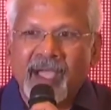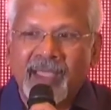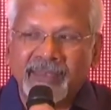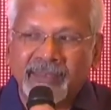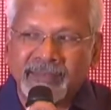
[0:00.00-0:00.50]

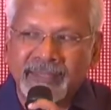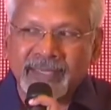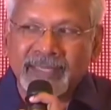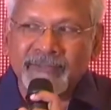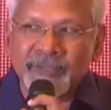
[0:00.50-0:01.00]
and
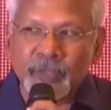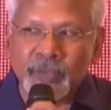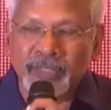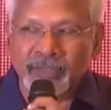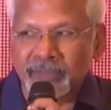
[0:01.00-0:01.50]
that gives
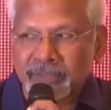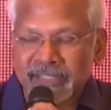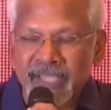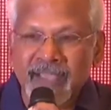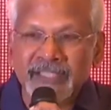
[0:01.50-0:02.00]
you a
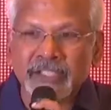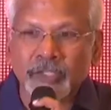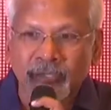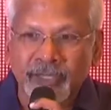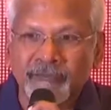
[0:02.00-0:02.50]
chance
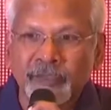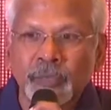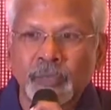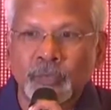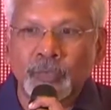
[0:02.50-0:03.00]
to
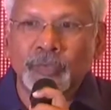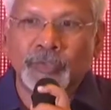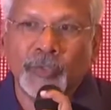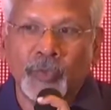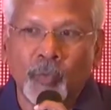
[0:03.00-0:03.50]
review
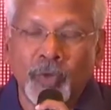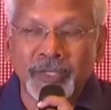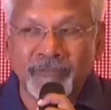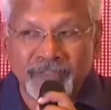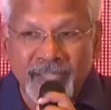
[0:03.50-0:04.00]

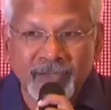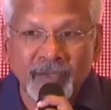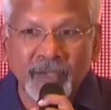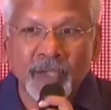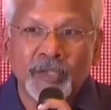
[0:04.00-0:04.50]
what you've
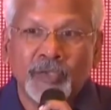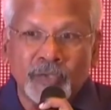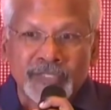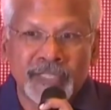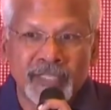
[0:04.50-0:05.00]
done,
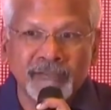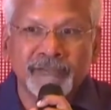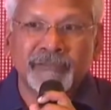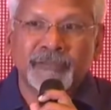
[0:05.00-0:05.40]
yourself,